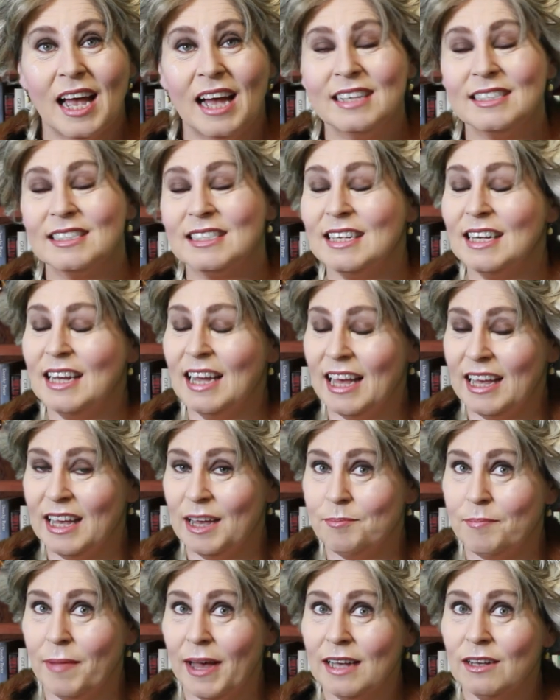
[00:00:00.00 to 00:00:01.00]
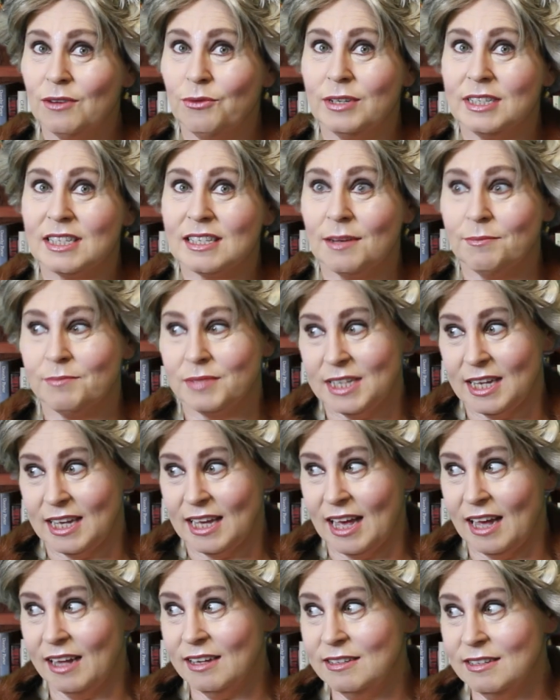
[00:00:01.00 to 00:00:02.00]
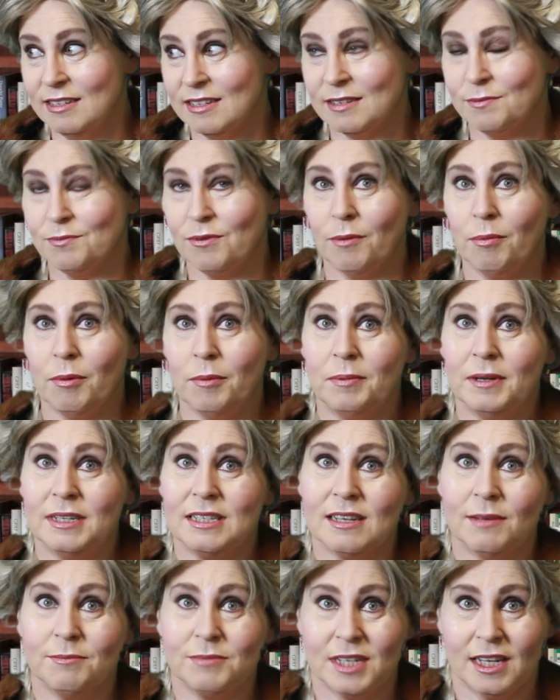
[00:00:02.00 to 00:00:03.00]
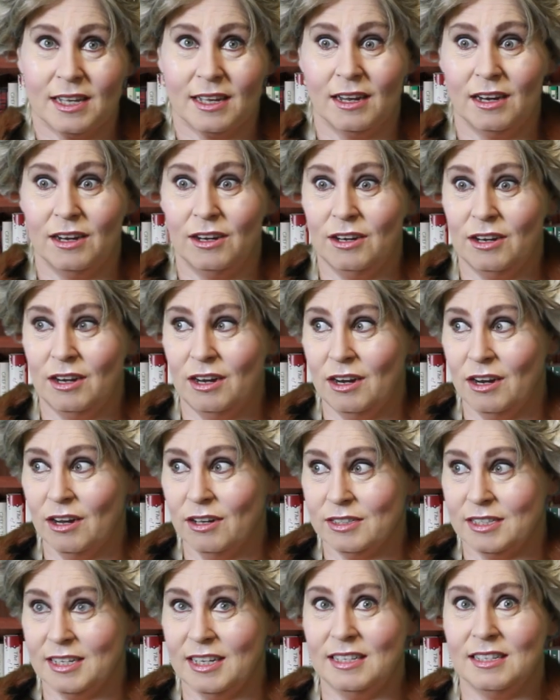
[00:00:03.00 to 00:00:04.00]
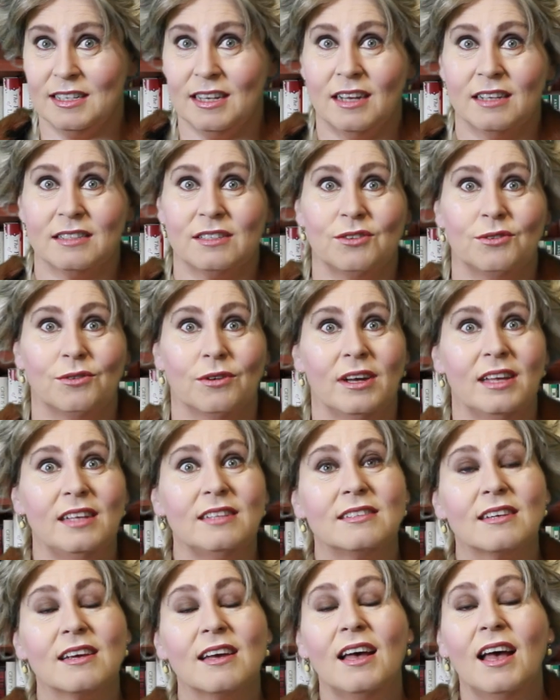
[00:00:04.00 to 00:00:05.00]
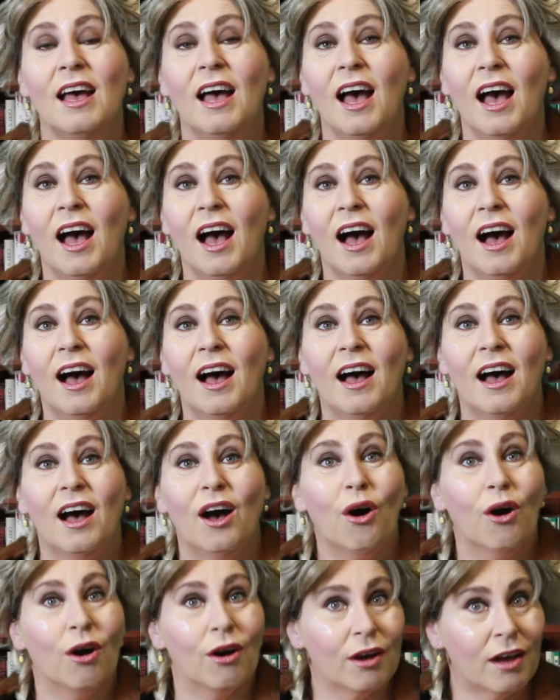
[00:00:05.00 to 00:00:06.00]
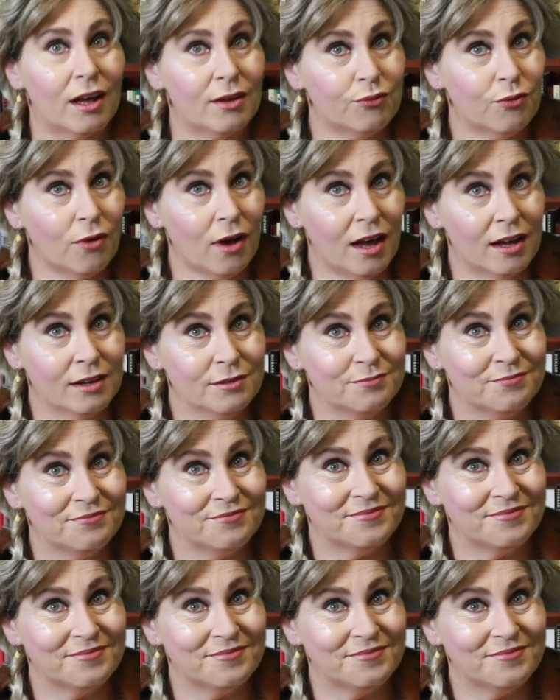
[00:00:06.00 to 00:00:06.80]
until I am back with something else, probably something a lot easier to read, au revoir.